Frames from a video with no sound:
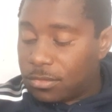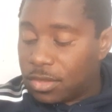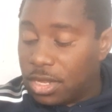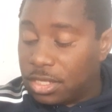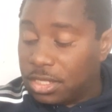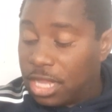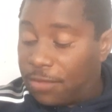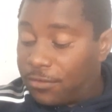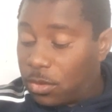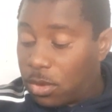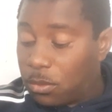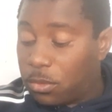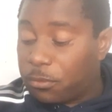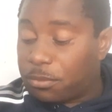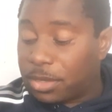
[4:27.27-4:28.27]
Another
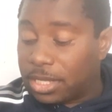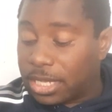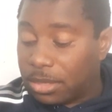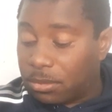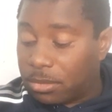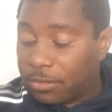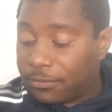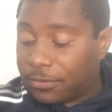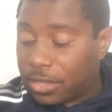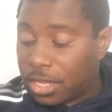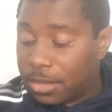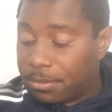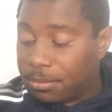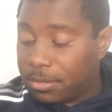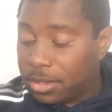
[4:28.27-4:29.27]
one we've been linked with
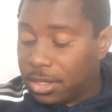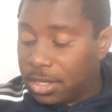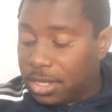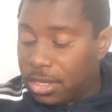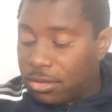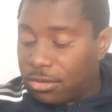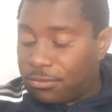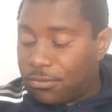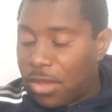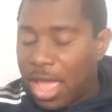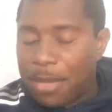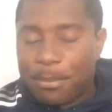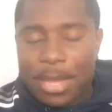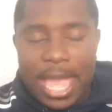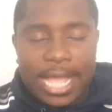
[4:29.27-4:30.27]
a
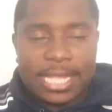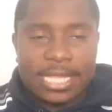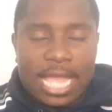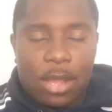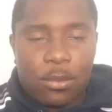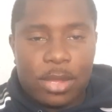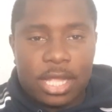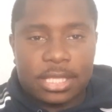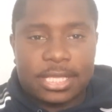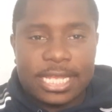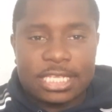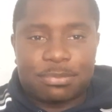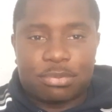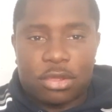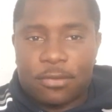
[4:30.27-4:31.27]
right back. Now we're
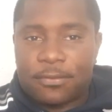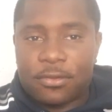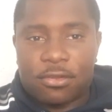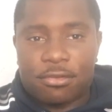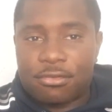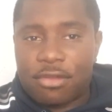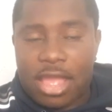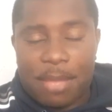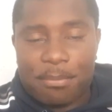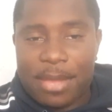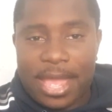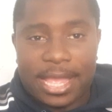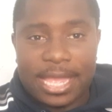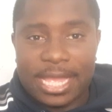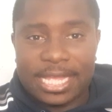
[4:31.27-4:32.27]
desperate for a right
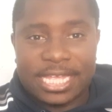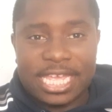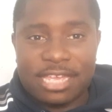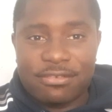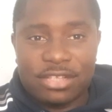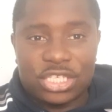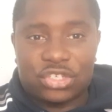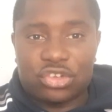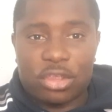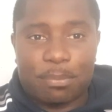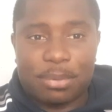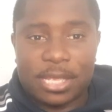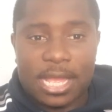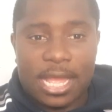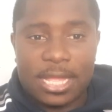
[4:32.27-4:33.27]
back, and Kieran
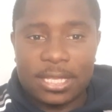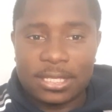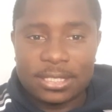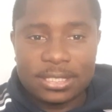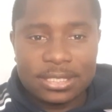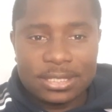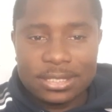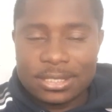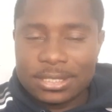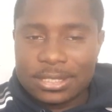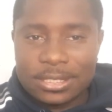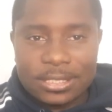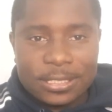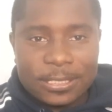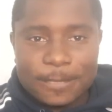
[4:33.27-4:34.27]
Trippier
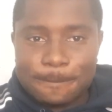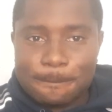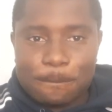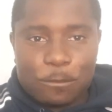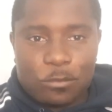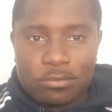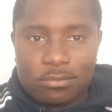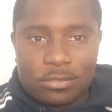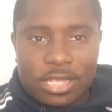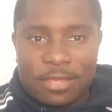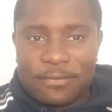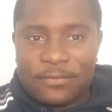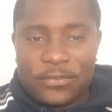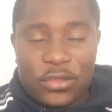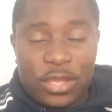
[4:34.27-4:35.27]

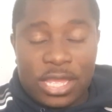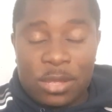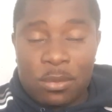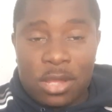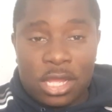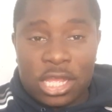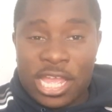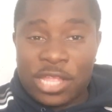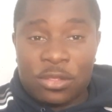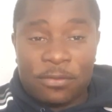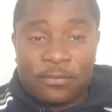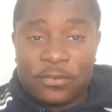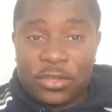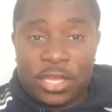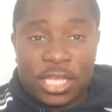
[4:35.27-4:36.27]
at 31 going
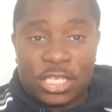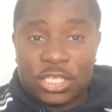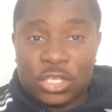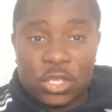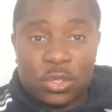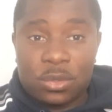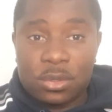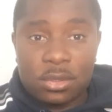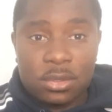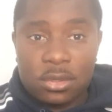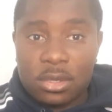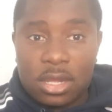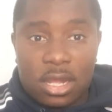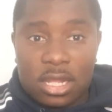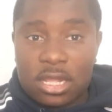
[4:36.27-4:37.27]
on 32,
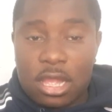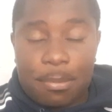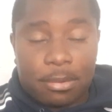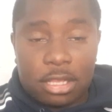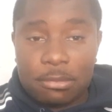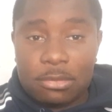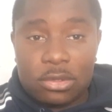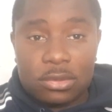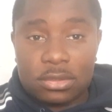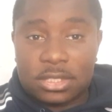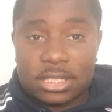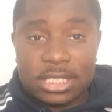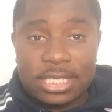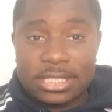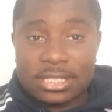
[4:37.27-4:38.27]
a couple of more
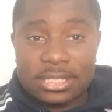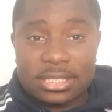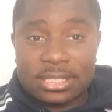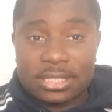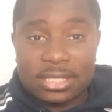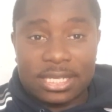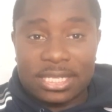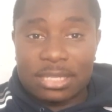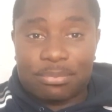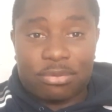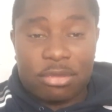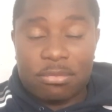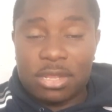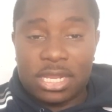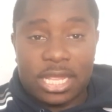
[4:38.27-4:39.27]
seasons in the
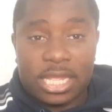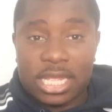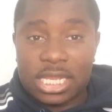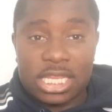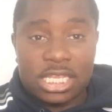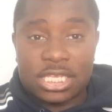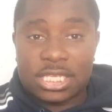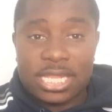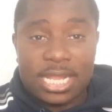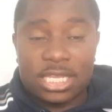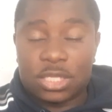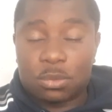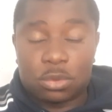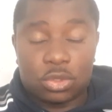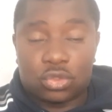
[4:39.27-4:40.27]
Premier League and his
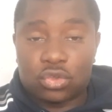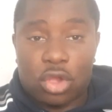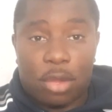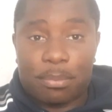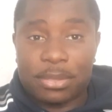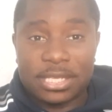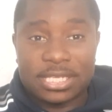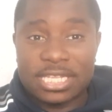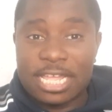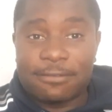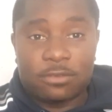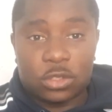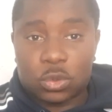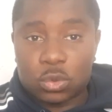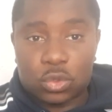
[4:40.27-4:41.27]
standard will drop, his
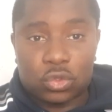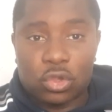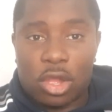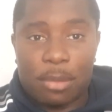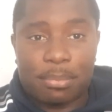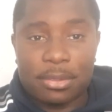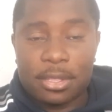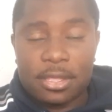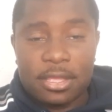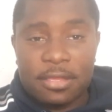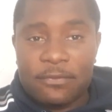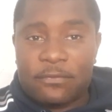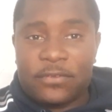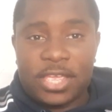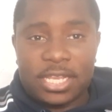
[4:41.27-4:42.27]
levels will drop,
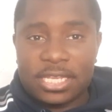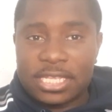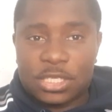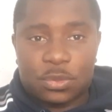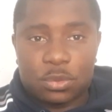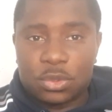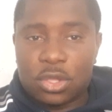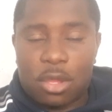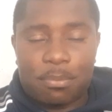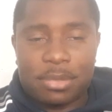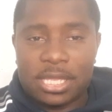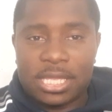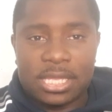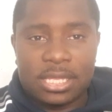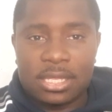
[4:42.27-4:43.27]
fitness will not
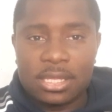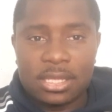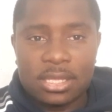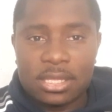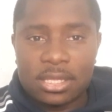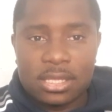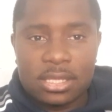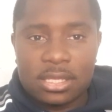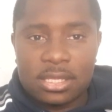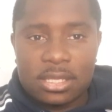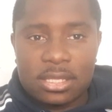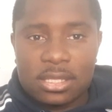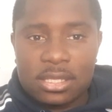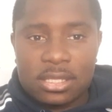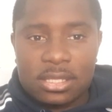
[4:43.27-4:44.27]
be
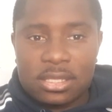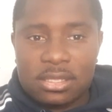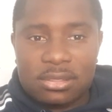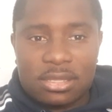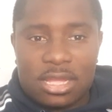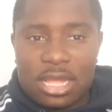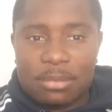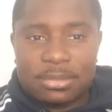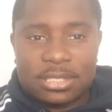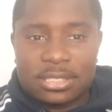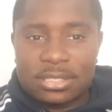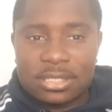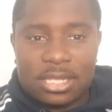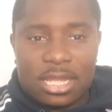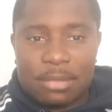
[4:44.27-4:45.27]
up
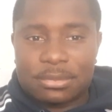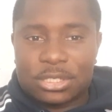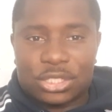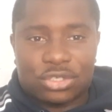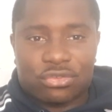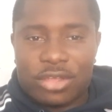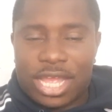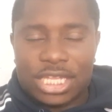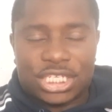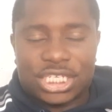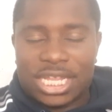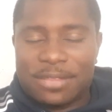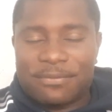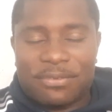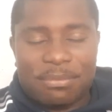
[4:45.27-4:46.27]
to scratch,
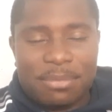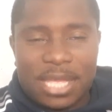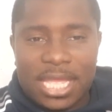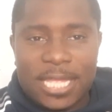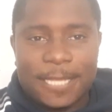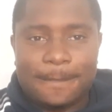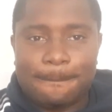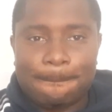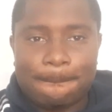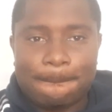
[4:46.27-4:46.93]
and for me,